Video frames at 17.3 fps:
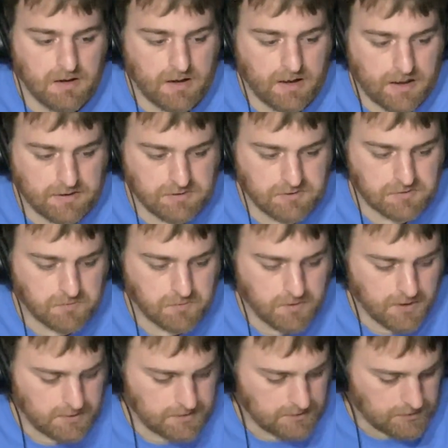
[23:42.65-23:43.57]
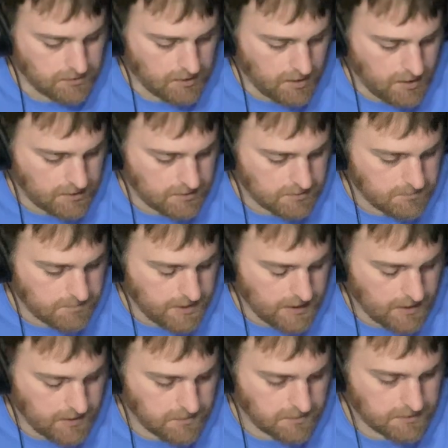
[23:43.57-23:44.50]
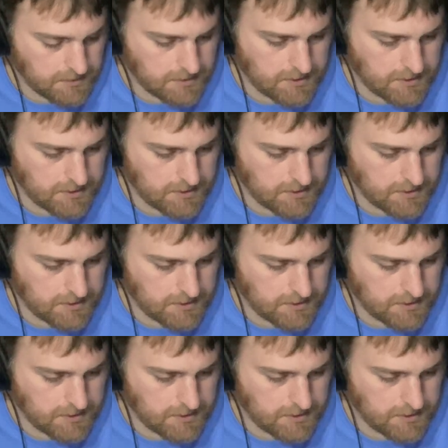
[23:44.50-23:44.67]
I just wanted to talk about,